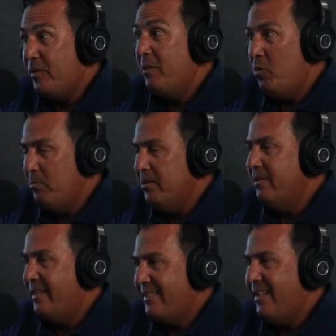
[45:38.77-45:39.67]
In
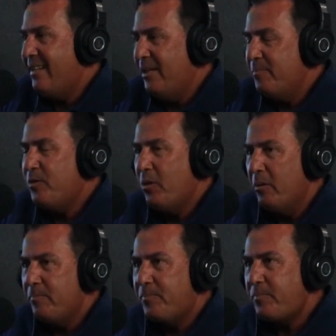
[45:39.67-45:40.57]
Wimbledon, exactly.
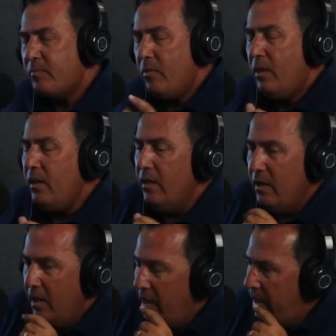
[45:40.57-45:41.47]
So,
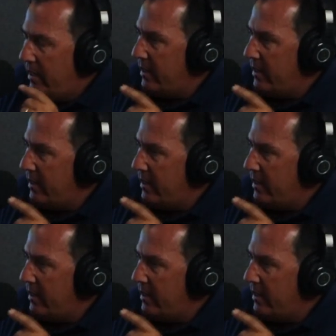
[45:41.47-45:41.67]
and